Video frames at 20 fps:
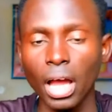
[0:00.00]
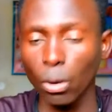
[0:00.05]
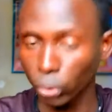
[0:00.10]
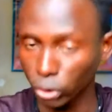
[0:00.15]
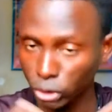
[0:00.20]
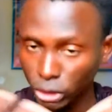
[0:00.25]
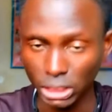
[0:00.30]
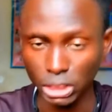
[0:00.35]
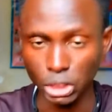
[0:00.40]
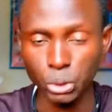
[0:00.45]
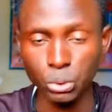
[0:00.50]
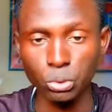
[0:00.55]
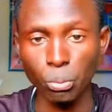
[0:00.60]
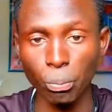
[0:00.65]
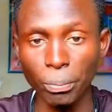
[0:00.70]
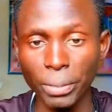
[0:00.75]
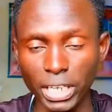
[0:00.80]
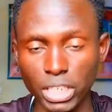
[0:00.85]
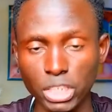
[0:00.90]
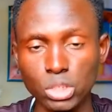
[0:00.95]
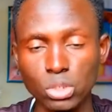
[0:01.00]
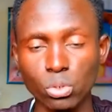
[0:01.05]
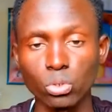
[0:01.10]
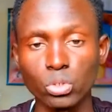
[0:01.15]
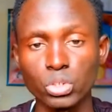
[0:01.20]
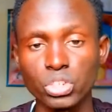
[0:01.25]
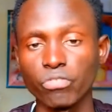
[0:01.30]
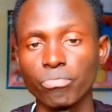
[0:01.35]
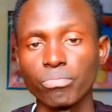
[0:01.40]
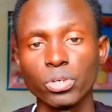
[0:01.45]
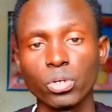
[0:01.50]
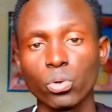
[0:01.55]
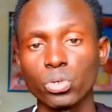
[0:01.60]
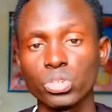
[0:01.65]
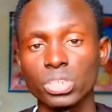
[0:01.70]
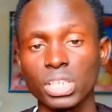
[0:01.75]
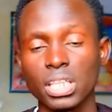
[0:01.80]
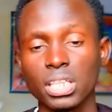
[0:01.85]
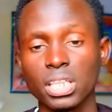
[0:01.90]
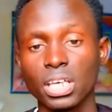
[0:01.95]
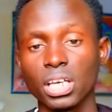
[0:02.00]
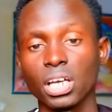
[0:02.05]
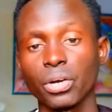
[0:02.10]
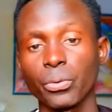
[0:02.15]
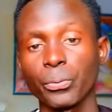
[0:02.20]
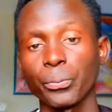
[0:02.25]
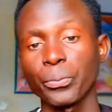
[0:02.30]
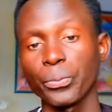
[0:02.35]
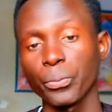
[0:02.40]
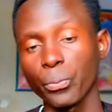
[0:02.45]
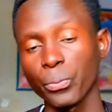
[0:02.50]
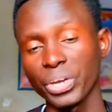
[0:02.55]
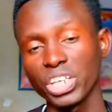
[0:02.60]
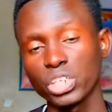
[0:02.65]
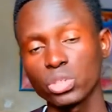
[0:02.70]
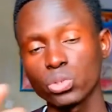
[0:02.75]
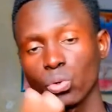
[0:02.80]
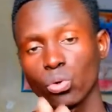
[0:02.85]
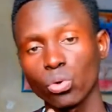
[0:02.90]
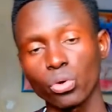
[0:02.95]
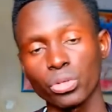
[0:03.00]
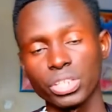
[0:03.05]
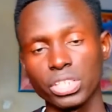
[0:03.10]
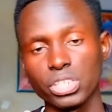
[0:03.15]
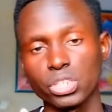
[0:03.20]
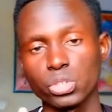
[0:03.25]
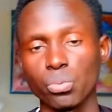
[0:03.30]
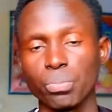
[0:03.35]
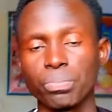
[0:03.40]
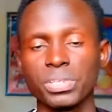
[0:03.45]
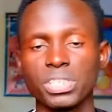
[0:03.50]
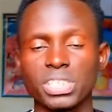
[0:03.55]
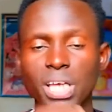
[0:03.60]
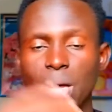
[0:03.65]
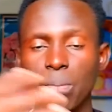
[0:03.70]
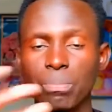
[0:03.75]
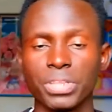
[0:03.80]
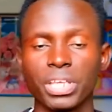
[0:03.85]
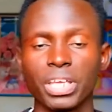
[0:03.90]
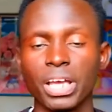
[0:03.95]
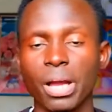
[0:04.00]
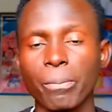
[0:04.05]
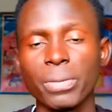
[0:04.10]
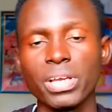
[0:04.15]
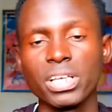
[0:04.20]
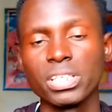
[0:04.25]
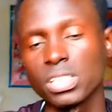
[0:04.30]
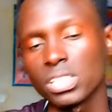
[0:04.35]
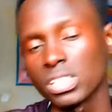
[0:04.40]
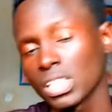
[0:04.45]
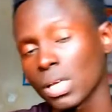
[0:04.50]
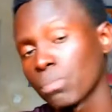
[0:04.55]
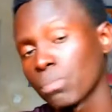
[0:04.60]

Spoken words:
I want us to be exclusive, because I think we need to grow this to be something amazing,